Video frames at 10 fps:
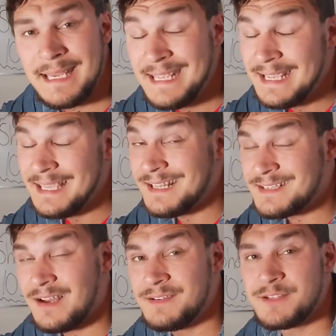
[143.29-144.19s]
And
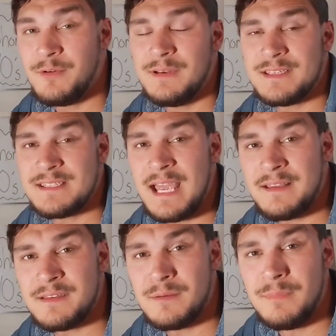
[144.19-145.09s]
it's also going to
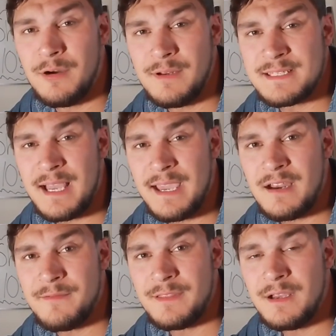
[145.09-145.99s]
stack the components high
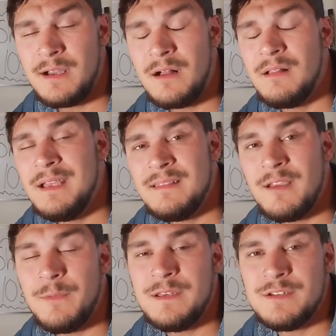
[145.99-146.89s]
enough in the hull
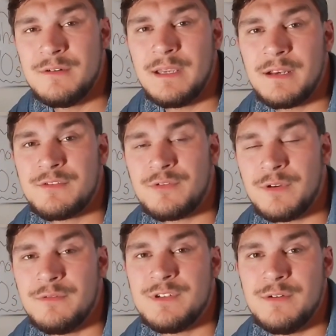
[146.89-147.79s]
that we do get a
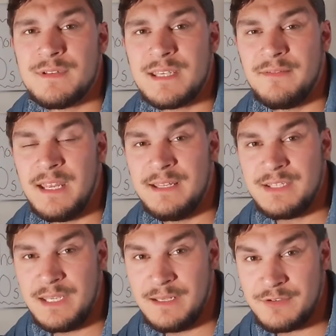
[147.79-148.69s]
true 2
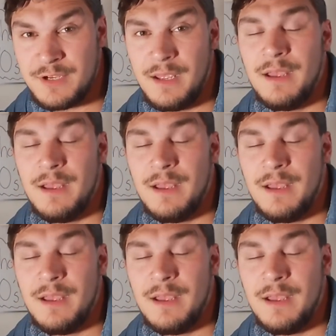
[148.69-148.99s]
7/8 inch